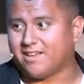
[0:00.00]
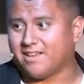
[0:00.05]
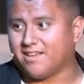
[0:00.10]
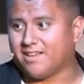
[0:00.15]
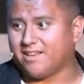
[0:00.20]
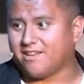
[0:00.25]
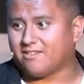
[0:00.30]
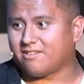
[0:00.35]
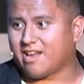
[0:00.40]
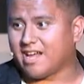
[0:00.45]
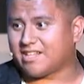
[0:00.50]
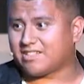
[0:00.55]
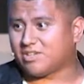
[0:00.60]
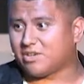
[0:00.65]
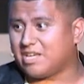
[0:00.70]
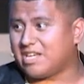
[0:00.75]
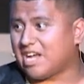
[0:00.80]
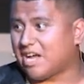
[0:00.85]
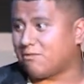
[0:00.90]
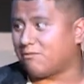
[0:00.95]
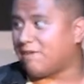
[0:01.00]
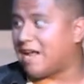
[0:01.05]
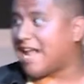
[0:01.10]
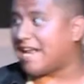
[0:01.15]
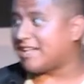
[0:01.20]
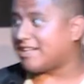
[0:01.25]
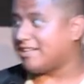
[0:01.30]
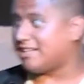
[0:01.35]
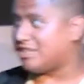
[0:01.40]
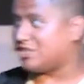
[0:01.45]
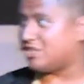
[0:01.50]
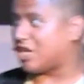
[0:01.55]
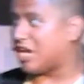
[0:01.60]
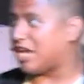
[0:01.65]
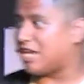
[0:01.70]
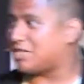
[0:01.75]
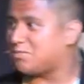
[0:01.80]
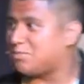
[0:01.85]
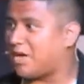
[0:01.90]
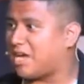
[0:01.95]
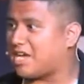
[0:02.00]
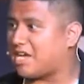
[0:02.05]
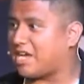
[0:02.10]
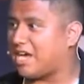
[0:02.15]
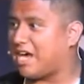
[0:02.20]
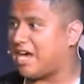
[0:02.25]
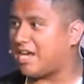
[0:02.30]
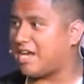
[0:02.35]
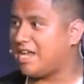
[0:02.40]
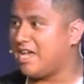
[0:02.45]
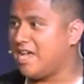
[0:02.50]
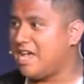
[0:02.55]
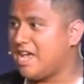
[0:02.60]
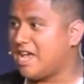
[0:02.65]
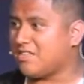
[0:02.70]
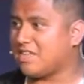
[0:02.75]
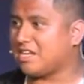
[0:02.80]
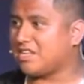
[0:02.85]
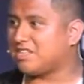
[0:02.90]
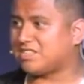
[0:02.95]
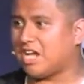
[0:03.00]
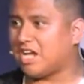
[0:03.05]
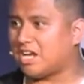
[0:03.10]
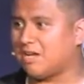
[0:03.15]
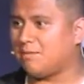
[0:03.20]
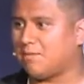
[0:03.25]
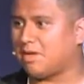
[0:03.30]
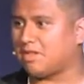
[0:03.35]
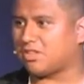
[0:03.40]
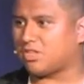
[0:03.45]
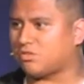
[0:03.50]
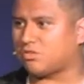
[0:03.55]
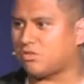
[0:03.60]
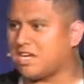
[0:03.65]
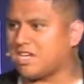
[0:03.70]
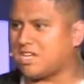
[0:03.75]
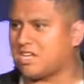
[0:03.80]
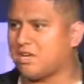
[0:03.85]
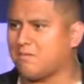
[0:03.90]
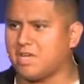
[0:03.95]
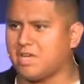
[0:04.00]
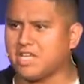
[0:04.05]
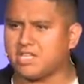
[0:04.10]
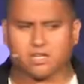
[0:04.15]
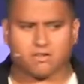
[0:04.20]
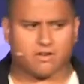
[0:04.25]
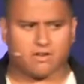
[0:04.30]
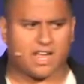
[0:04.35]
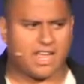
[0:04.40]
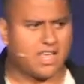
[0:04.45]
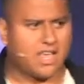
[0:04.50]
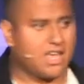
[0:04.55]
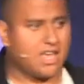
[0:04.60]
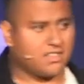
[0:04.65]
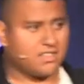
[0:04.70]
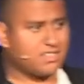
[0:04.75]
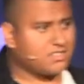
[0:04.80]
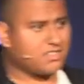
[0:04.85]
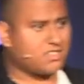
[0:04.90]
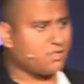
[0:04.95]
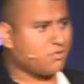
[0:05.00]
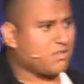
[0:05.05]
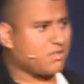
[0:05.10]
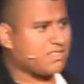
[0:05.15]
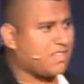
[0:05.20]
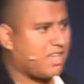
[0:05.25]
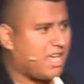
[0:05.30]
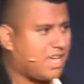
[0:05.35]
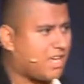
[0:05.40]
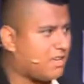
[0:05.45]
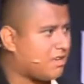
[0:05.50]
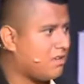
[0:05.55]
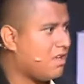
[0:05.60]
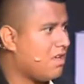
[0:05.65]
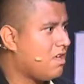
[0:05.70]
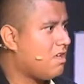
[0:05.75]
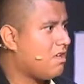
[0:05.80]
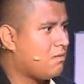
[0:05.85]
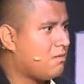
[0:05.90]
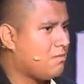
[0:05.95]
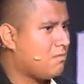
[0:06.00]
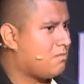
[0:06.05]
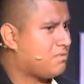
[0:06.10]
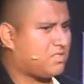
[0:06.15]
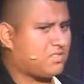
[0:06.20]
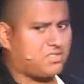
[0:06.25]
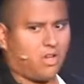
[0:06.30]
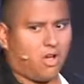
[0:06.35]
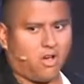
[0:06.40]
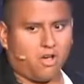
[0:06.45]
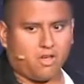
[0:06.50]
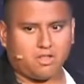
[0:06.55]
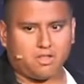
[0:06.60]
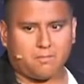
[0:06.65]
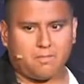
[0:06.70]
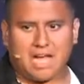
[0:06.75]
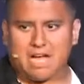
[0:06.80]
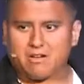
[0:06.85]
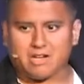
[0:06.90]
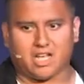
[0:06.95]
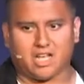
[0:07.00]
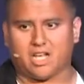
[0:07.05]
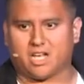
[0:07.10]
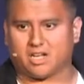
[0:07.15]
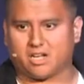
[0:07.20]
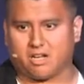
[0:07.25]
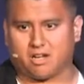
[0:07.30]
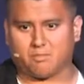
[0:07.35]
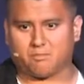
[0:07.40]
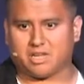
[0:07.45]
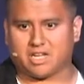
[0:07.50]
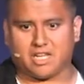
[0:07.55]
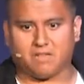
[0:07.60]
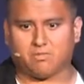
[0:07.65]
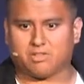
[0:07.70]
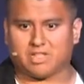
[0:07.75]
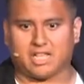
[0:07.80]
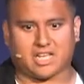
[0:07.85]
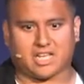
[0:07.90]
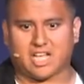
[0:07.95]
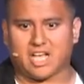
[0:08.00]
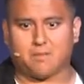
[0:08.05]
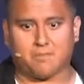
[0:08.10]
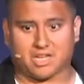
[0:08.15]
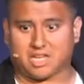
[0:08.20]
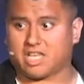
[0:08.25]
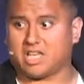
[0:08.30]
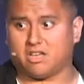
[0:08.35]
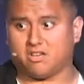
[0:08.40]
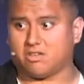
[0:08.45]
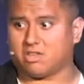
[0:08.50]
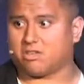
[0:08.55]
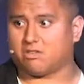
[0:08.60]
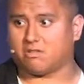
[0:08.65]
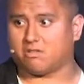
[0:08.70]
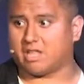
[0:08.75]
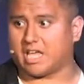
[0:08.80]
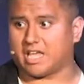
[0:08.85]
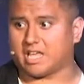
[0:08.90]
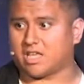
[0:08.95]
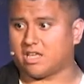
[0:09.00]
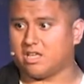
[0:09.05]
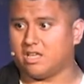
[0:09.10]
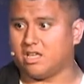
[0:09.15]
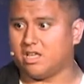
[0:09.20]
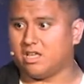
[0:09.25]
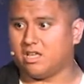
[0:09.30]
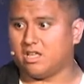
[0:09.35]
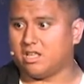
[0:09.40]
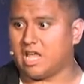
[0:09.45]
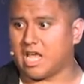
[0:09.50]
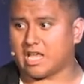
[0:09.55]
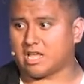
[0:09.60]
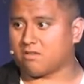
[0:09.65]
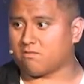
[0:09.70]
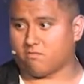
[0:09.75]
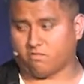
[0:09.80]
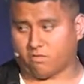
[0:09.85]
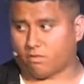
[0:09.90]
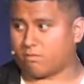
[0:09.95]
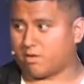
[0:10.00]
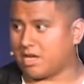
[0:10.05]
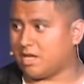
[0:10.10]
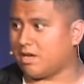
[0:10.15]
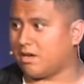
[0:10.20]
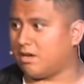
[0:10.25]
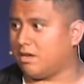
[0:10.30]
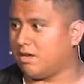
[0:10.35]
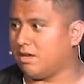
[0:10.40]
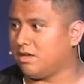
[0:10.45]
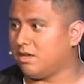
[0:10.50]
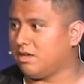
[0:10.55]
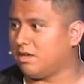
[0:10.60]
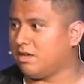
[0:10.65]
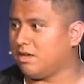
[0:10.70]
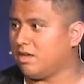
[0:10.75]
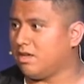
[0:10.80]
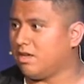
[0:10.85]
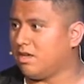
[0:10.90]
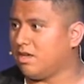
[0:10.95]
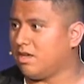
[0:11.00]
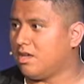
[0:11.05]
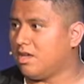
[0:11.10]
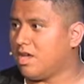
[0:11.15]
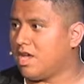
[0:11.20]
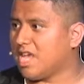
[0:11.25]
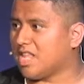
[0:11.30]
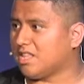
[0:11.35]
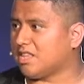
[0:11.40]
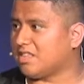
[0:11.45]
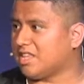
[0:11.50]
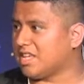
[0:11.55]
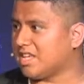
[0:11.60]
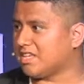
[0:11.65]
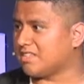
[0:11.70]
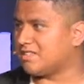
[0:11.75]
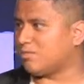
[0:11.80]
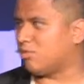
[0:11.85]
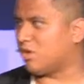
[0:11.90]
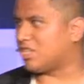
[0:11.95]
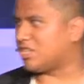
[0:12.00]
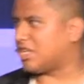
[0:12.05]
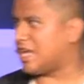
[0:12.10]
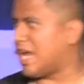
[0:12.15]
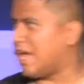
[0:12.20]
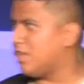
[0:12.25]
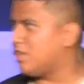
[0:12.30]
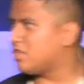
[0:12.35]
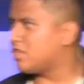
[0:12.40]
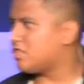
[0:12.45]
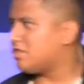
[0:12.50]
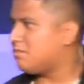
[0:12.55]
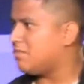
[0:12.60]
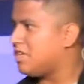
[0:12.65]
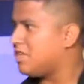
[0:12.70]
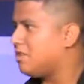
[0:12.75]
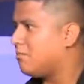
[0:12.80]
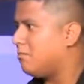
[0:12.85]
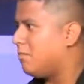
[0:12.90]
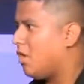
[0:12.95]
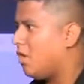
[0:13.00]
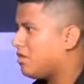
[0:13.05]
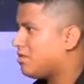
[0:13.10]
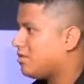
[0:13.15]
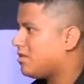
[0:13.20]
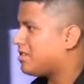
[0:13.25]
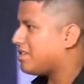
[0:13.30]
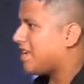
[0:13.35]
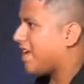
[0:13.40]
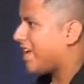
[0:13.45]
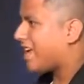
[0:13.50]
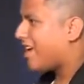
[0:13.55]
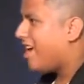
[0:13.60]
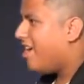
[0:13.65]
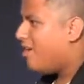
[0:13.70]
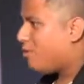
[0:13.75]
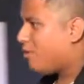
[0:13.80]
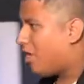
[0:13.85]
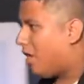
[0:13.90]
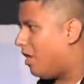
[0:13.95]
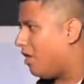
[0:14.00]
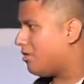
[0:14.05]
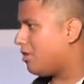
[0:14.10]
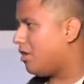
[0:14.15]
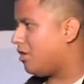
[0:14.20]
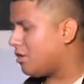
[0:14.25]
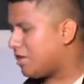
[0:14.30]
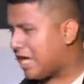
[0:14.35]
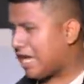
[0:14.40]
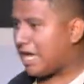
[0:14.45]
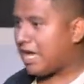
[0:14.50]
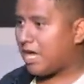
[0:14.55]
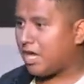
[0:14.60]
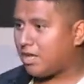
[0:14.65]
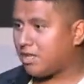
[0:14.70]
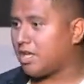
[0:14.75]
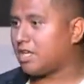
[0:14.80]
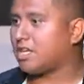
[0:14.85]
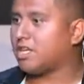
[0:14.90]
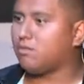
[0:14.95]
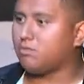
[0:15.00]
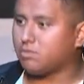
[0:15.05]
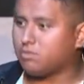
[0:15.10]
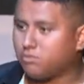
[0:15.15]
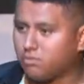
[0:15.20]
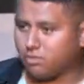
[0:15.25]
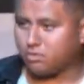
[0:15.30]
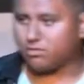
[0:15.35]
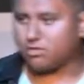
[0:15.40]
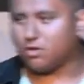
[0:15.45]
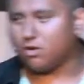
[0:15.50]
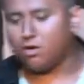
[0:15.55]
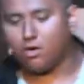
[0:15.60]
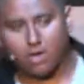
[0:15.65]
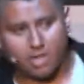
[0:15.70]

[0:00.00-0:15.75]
right? So he got radically changed by God, and then he's talking about the Great Commission, right? This dude was like Saul the bounty hunter, but he would like come and kill you, like, like for real. And the thing is, what challenged me the most was like, we all know, yeah, like he was, he was going, he